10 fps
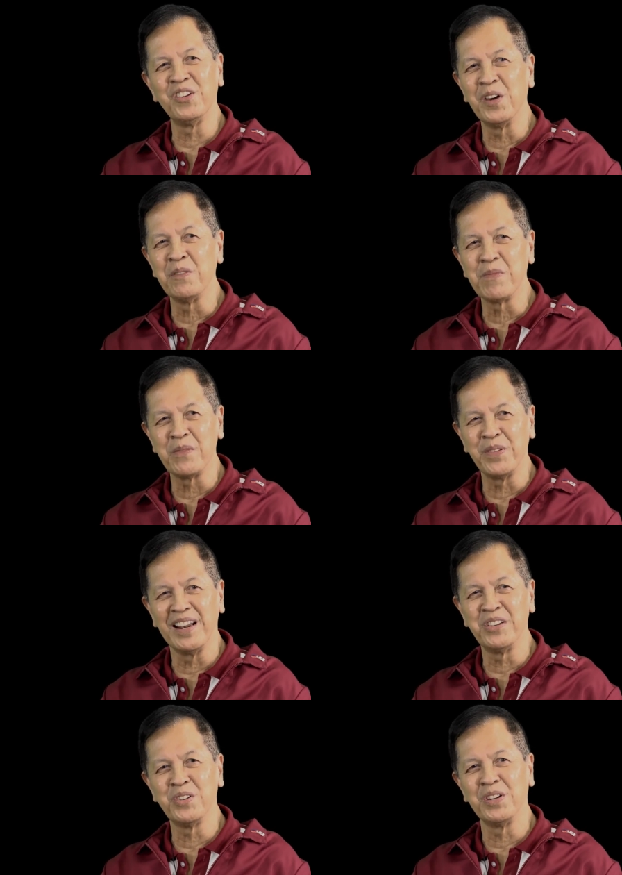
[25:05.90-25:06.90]
the UN
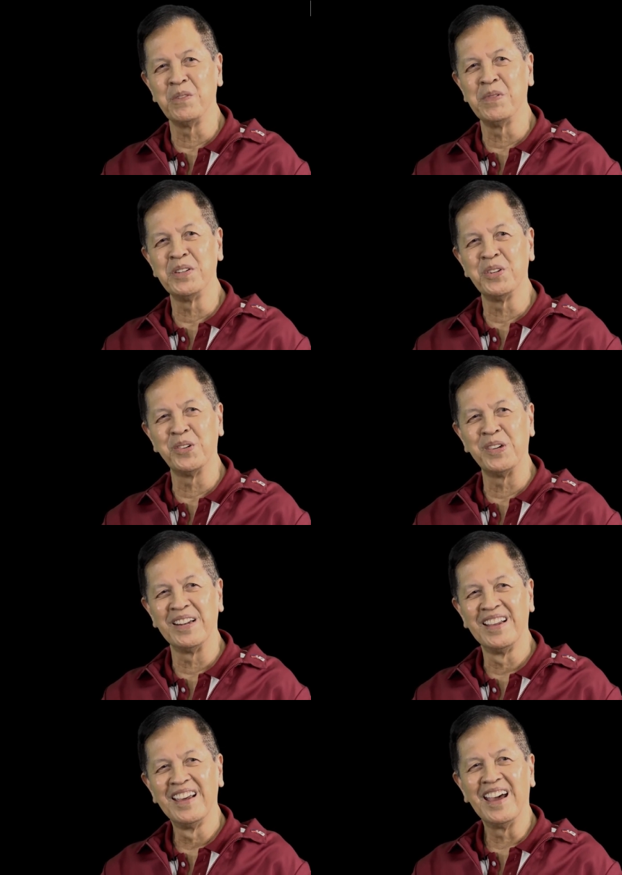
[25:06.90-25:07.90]
Population
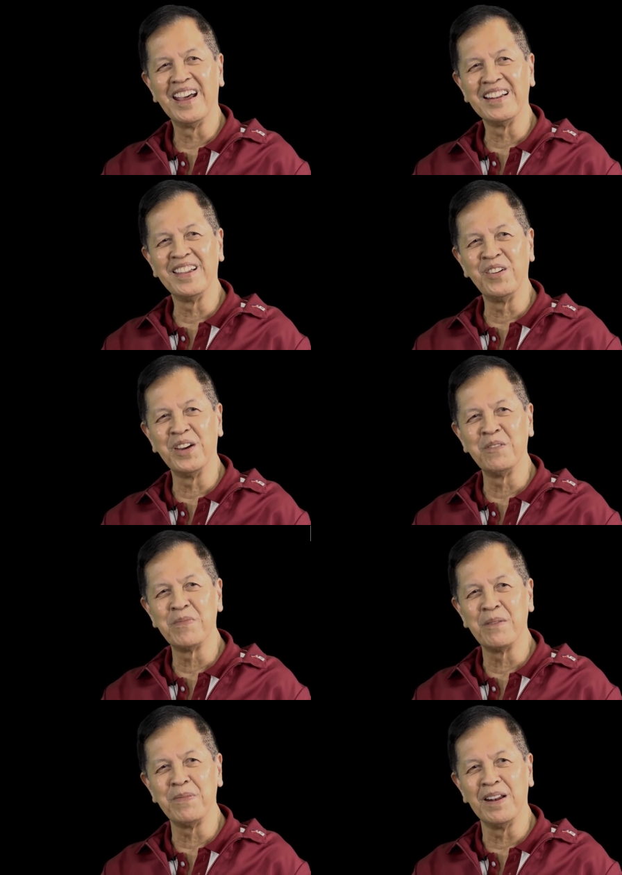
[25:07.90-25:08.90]
Division and the UN
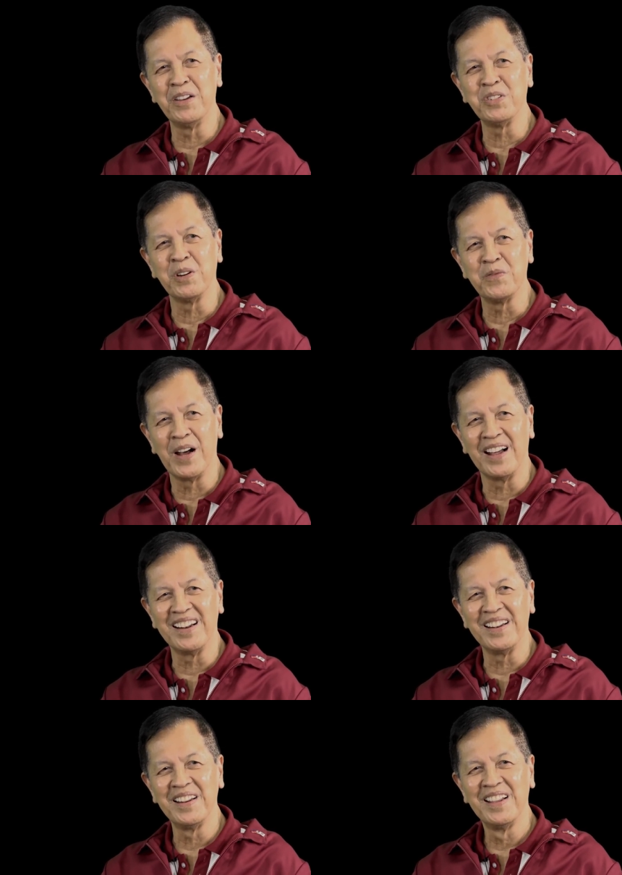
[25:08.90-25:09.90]
Population
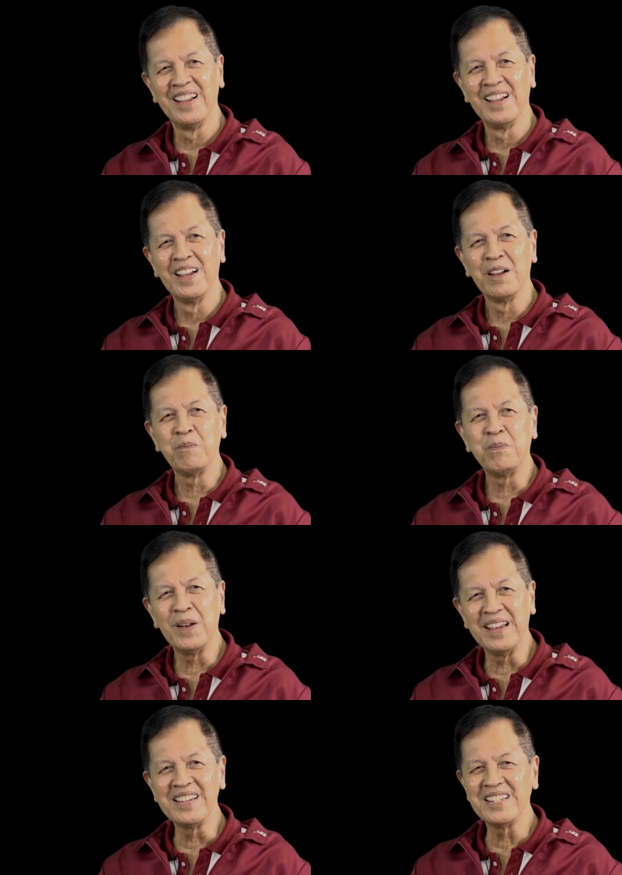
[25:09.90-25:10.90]
Fund.
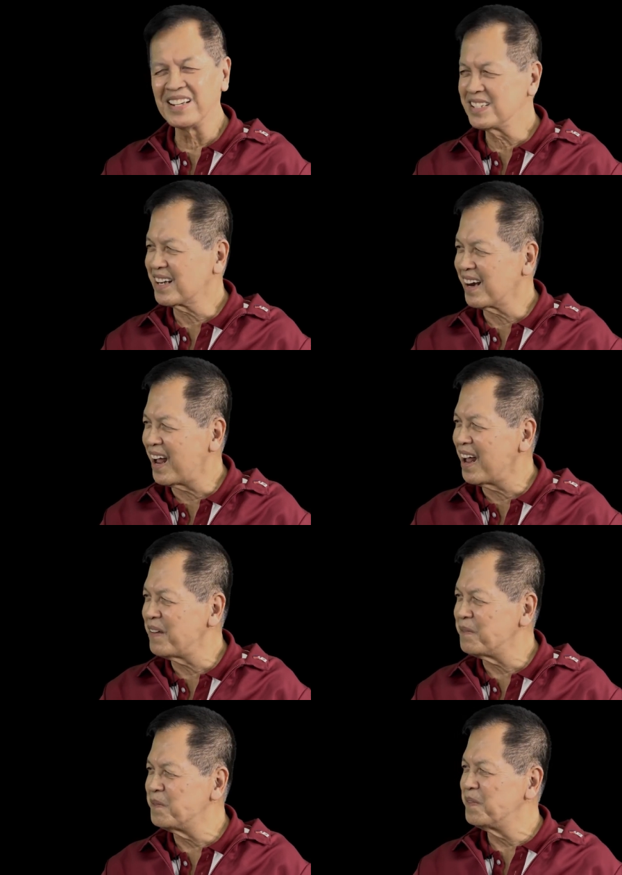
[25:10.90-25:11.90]
Please
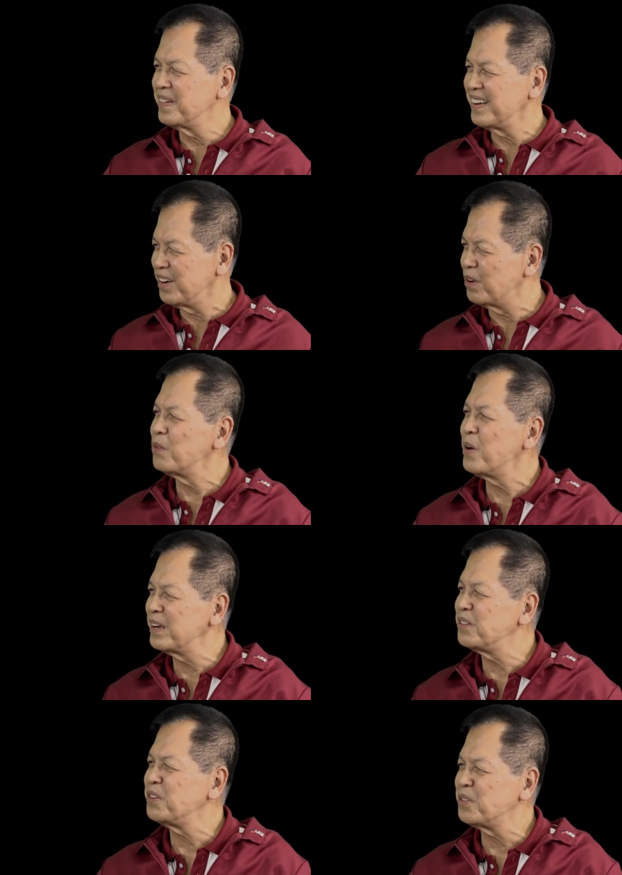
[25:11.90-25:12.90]
describe, you know,
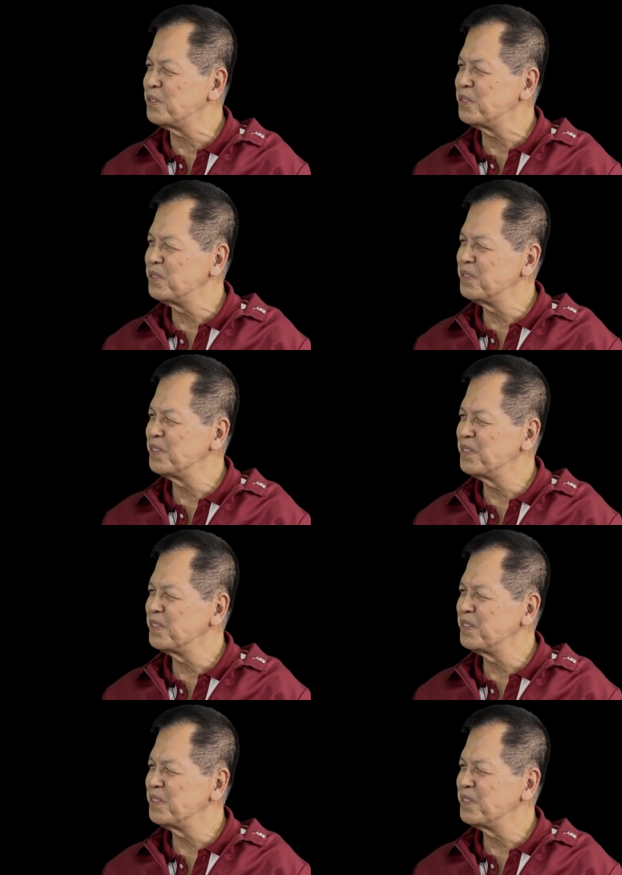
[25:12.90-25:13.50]
what you